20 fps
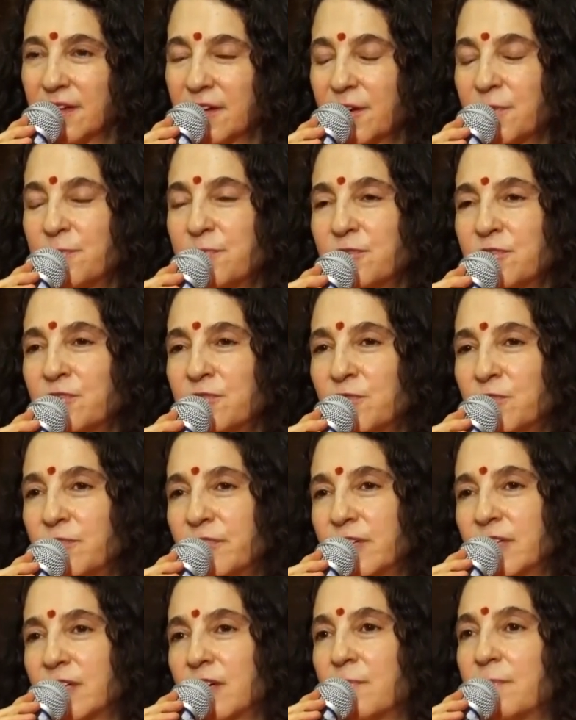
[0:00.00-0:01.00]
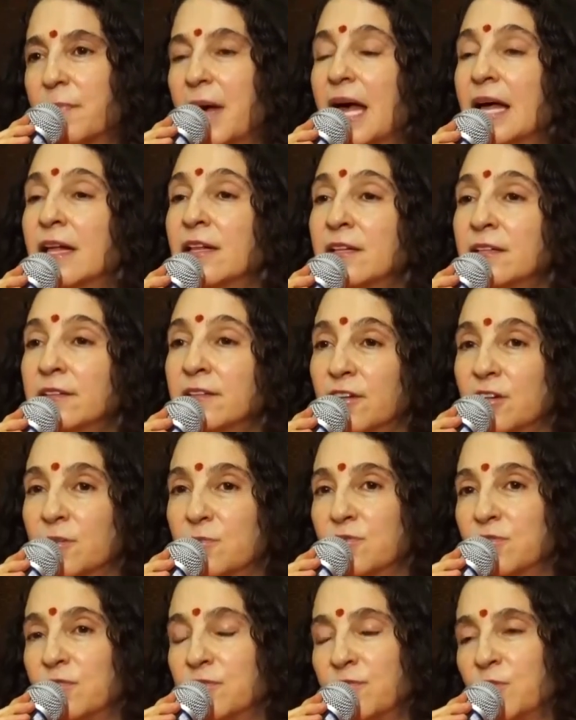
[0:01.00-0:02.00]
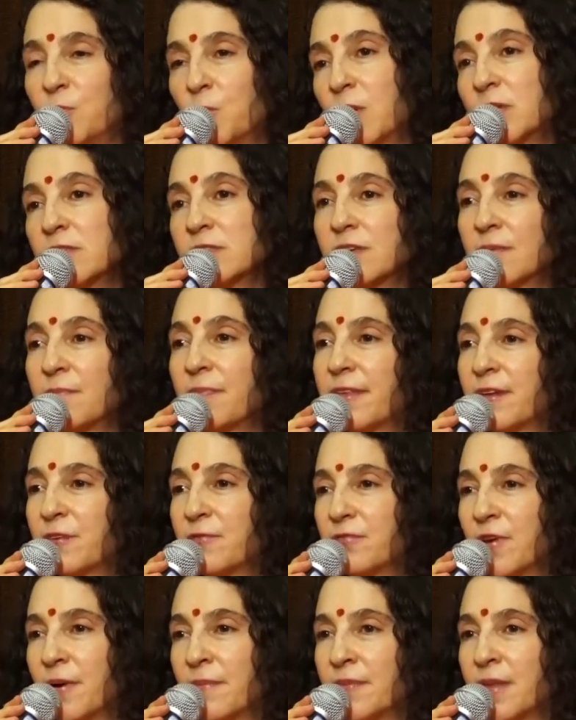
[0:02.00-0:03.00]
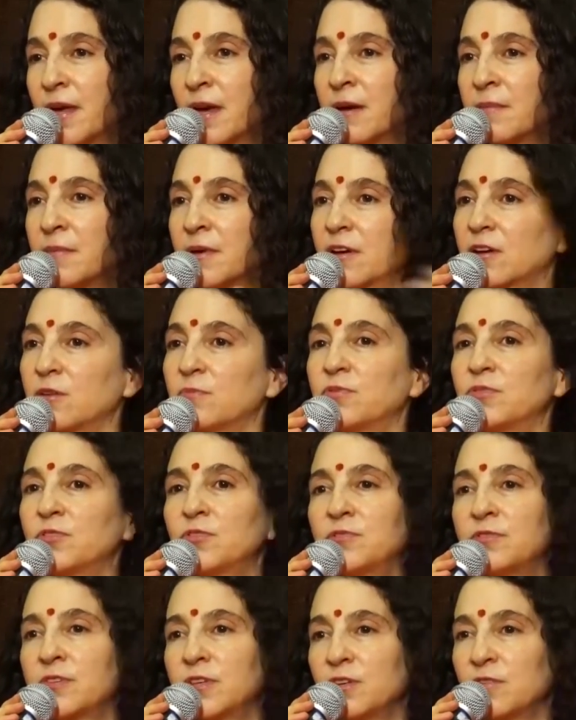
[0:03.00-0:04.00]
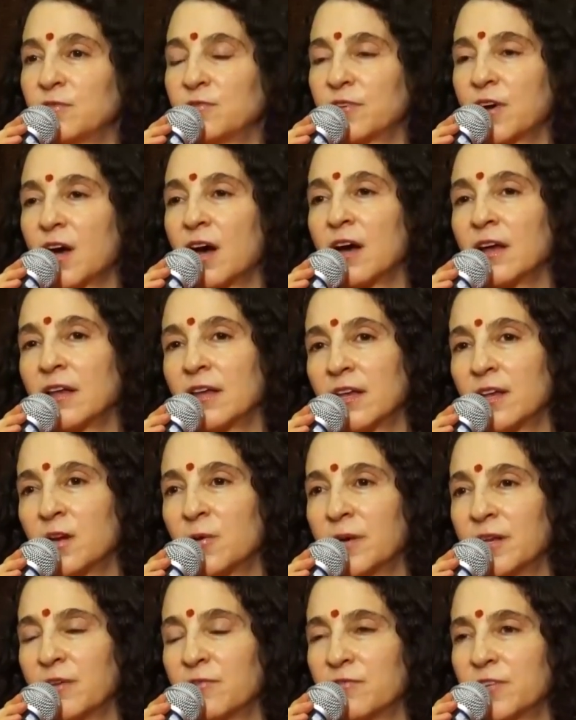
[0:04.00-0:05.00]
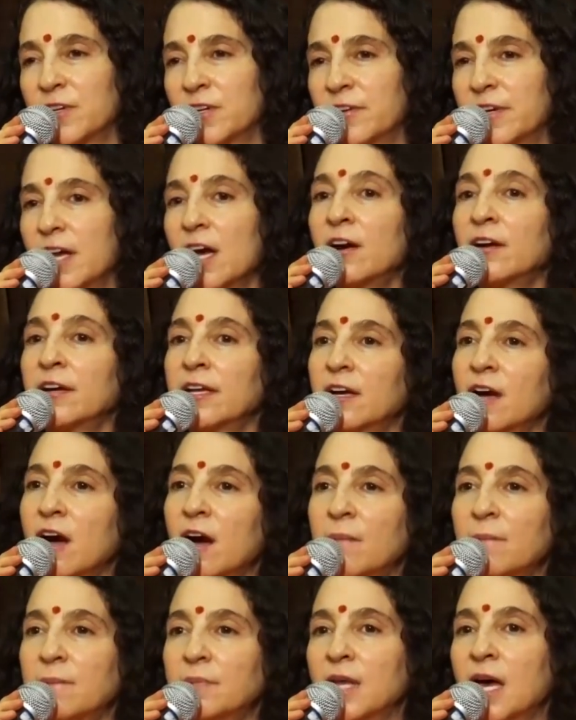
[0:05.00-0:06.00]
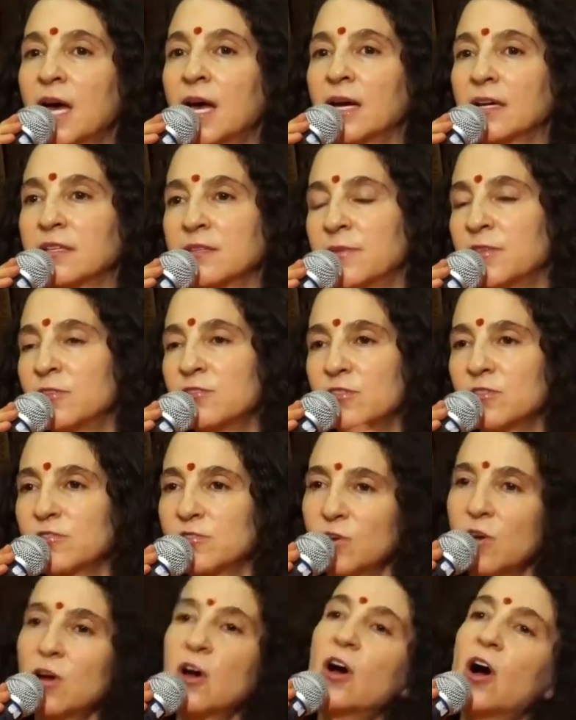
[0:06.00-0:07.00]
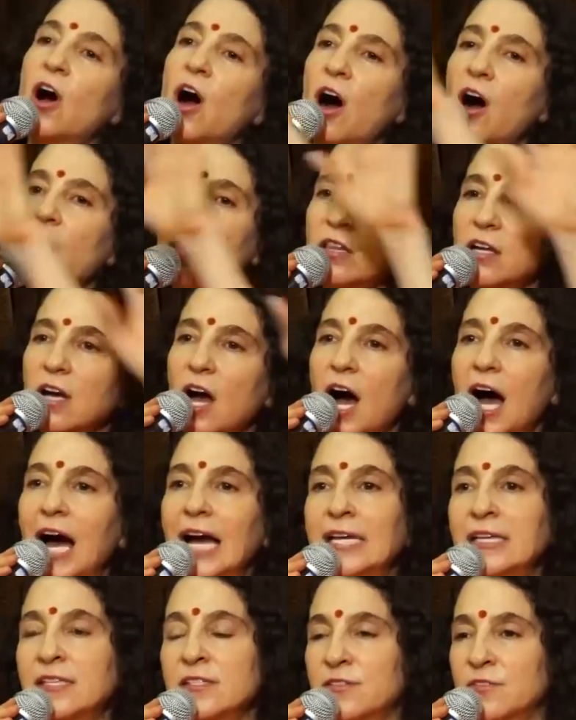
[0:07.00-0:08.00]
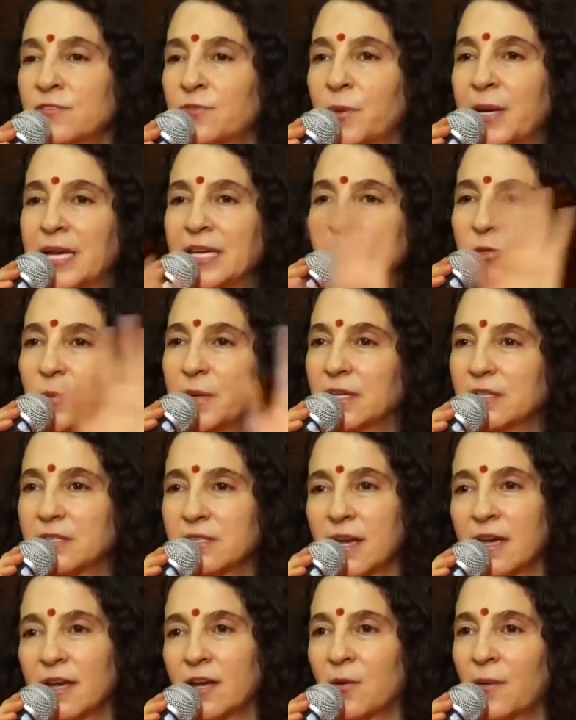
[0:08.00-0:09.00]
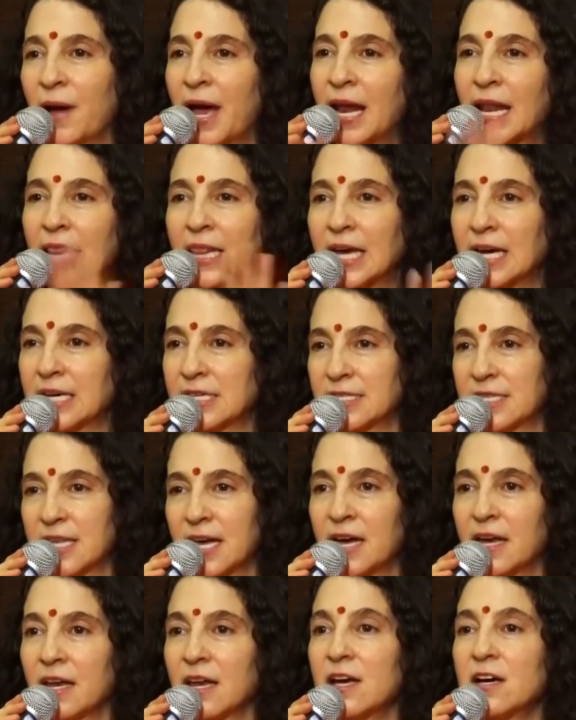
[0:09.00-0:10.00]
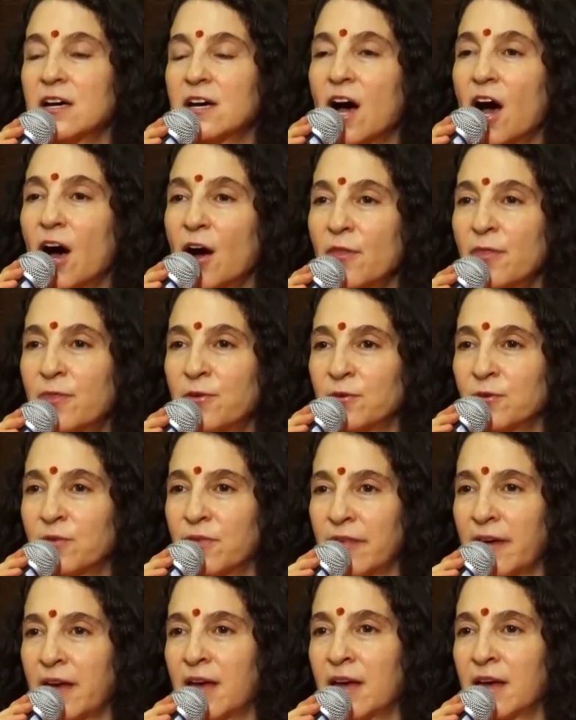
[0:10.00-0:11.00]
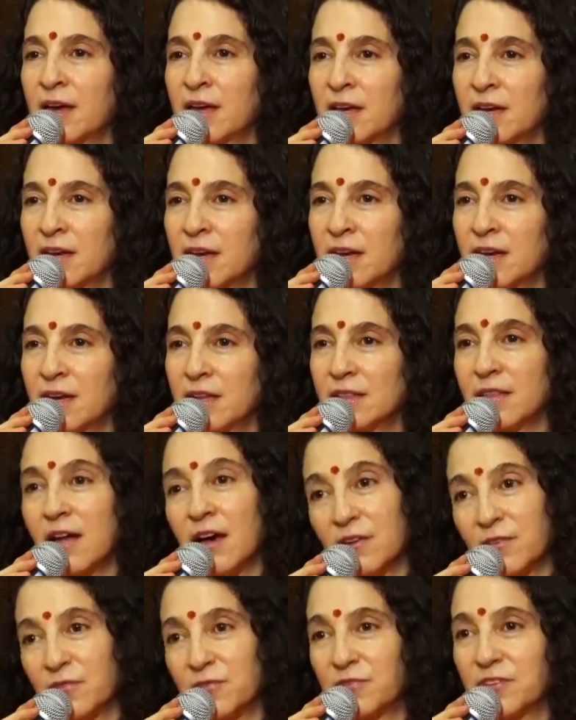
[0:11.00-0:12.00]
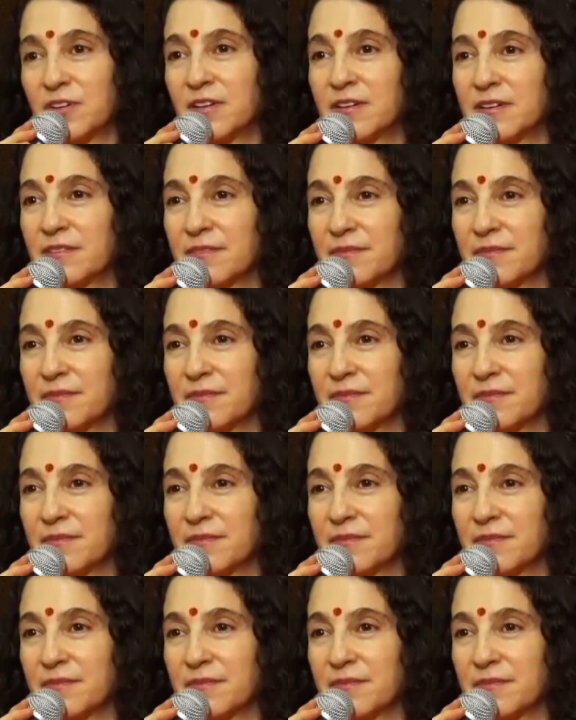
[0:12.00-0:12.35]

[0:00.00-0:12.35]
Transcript: It could prove you feel compelled. It could prove you want something from them. It could prove that you've got, you know, an inferiority complex. I mean, there, there's all, all kinds of ways we could psychoanalyze that other than love.